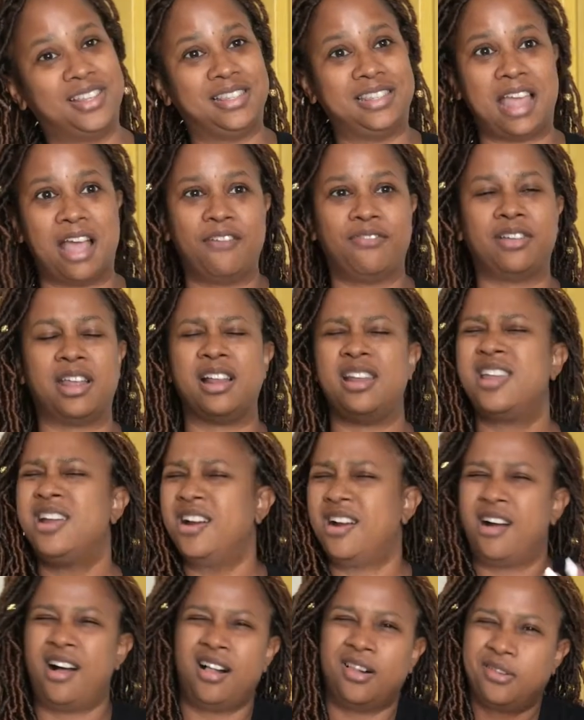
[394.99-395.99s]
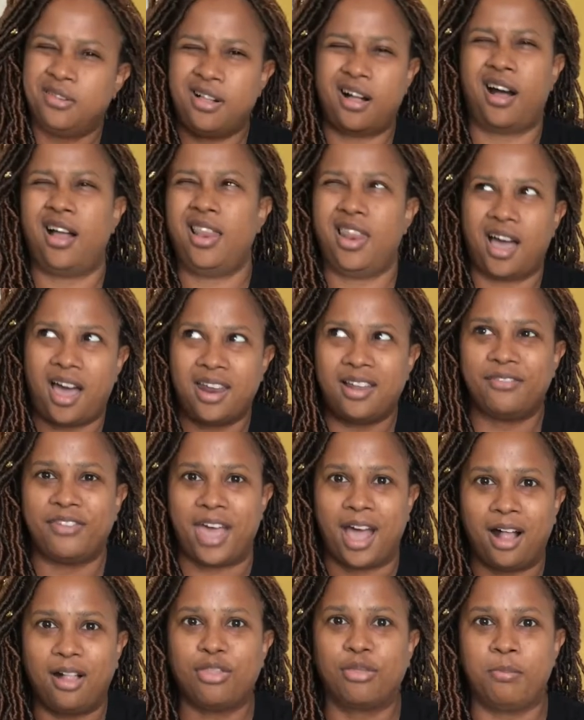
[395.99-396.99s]
Definitely, there are a lot of
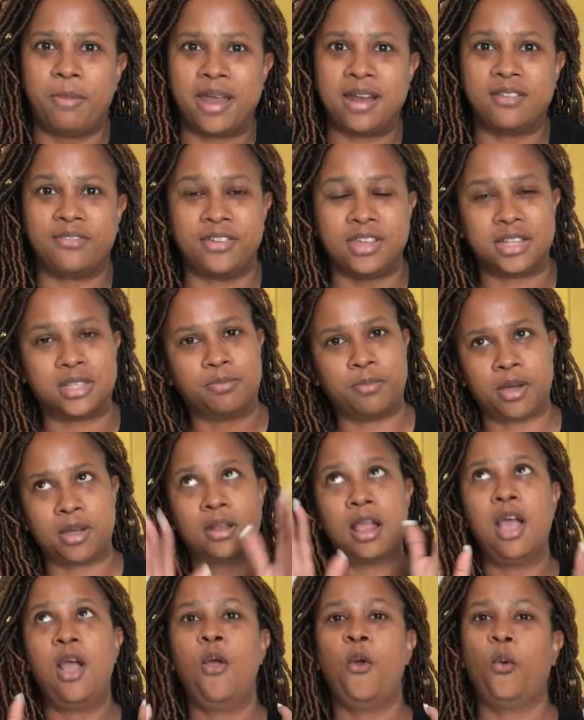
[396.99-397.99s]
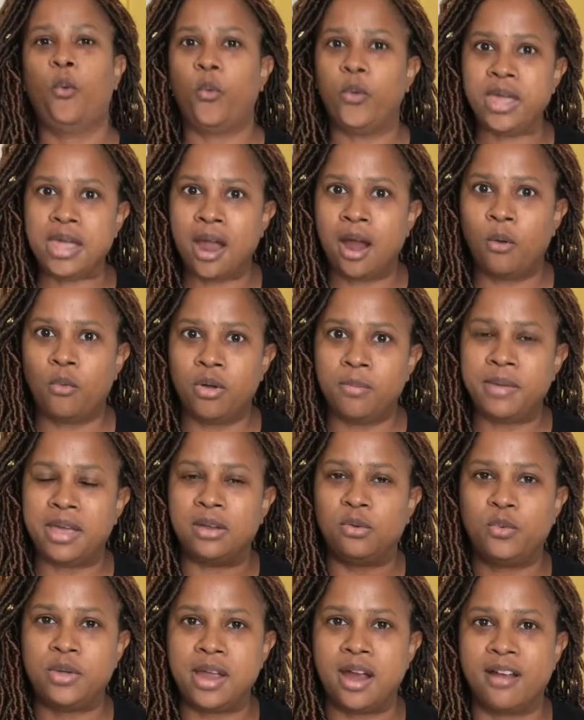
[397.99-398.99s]
health benefits, but we are
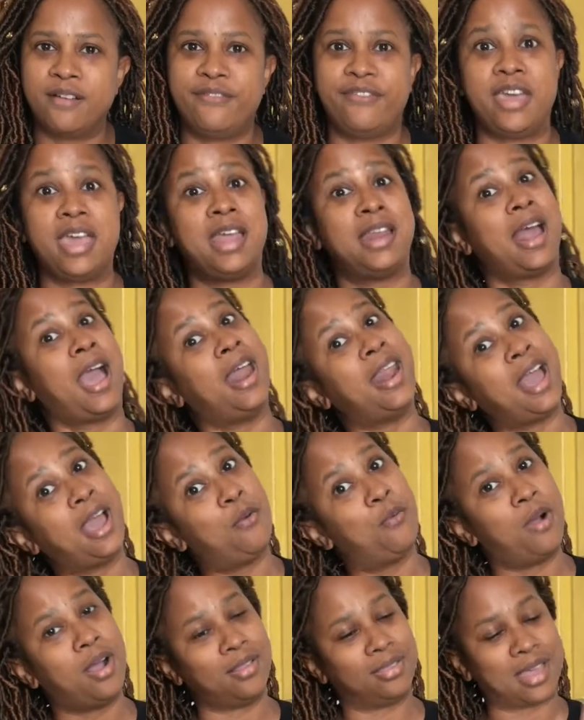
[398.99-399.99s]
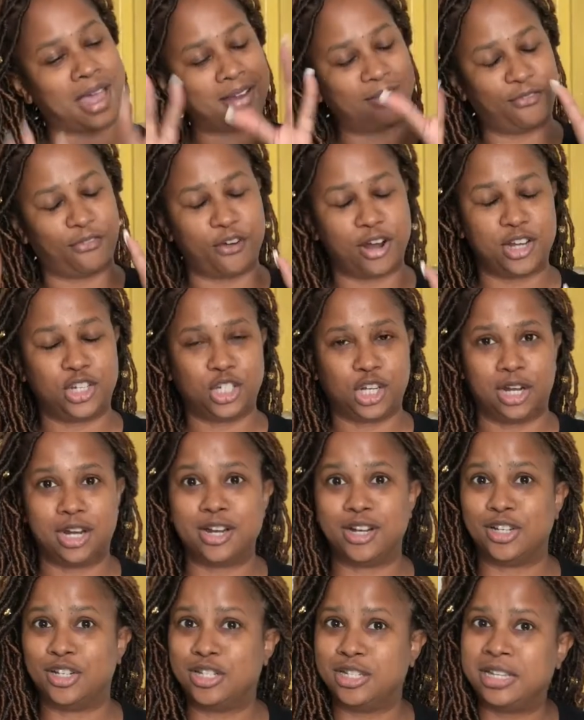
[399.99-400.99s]
women, we are vain, and I want that fresh,
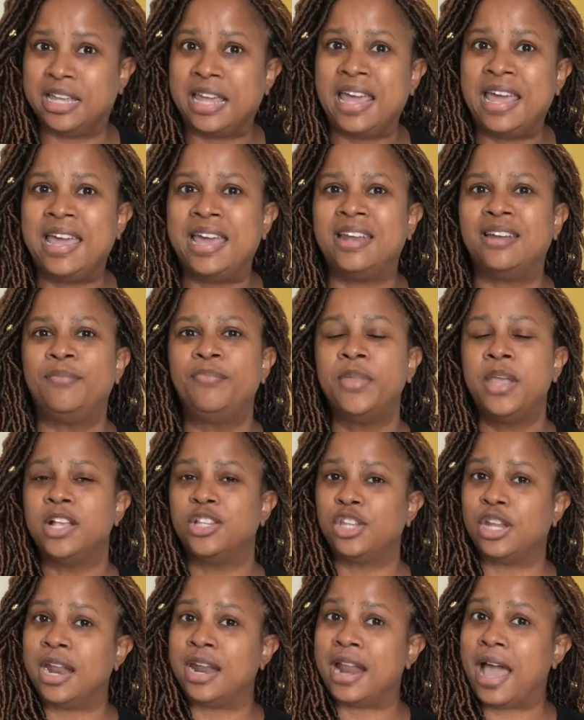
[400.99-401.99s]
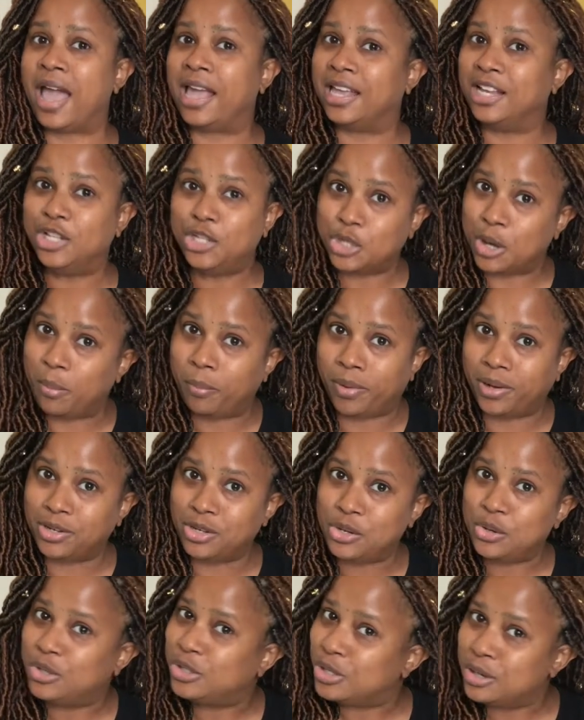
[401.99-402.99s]
clear skin so that I can jump on
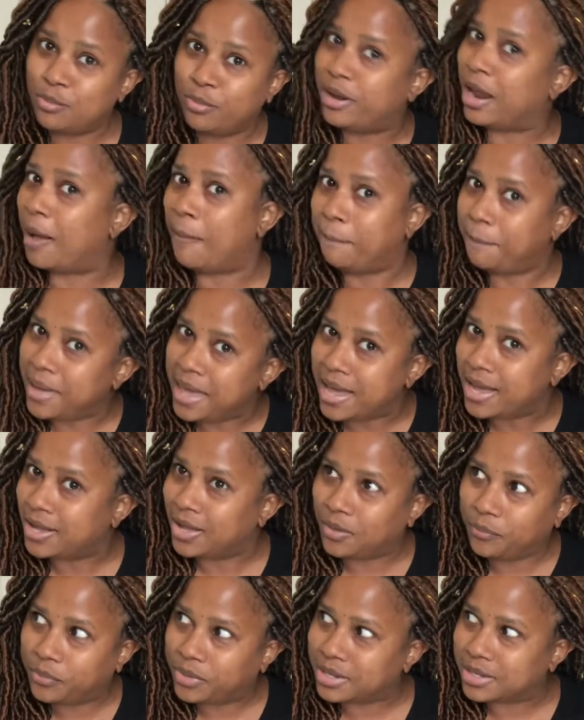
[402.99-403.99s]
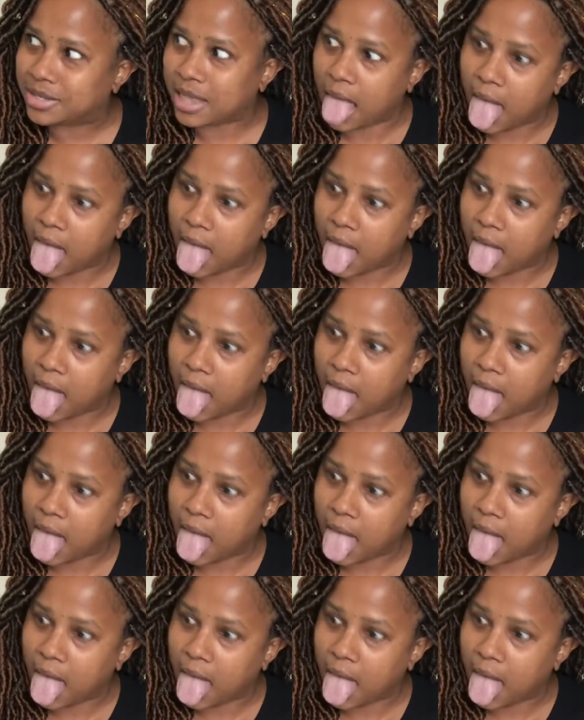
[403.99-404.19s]
YouTube without makeup, because